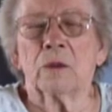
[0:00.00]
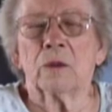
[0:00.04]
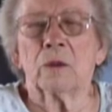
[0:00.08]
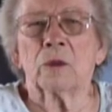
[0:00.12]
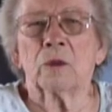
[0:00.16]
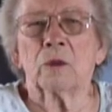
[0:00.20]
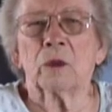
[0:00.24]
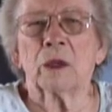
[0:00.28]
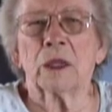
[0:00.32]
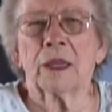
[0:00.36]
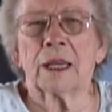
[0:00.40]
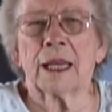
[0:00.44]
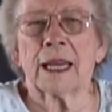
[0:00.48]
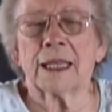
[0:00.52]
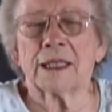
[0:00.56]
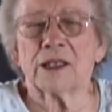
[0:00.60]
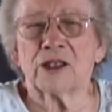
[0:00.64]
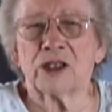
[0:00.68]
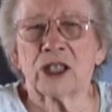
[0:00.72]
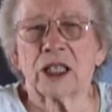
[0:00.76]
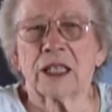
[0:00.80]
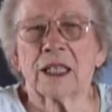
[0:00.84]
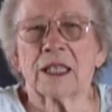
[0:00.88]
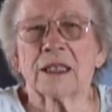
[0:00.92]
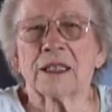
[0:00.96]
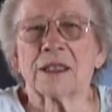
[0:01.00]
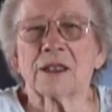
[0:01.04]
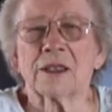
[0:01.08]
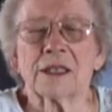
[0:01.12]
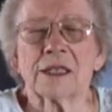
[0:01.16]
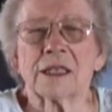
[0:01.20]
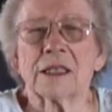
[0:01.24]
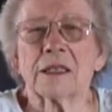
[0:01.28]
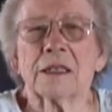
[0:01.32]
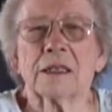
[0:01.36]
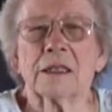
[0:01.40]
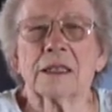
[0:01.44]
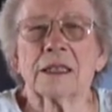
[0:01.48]
when we had
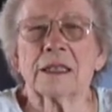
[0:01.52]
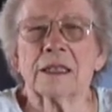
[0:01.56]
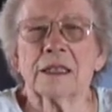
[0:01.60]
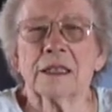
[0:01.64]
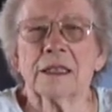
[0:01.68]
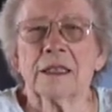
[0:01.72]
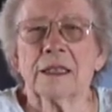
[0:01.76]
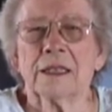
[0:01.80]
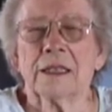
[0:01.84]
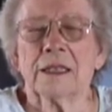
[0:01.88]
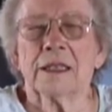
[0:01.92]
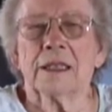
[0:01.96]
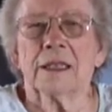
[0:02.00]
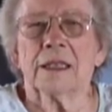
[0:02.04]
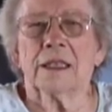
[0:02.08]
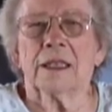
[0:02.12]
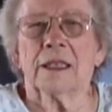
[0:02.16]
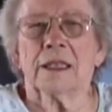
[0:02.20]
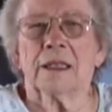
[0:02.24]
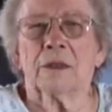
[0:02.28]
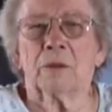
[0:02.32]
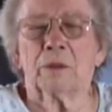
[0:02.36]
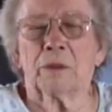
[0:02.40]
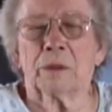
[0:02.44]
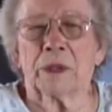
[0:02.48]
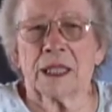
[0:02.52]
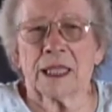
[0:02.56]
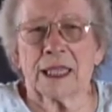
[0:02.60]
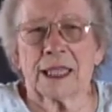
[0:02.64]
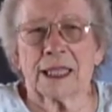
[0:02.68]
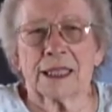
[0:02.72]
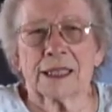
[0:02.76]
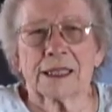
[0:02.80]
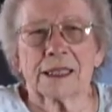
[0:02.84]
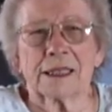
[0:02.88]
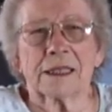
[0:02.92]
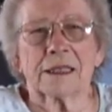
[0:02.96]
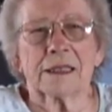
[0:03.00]
chickens,
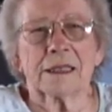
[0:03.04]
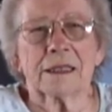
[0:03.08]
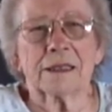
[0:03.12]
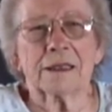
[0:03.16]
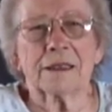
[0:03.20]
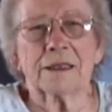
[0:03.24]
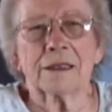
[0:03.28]
pigs,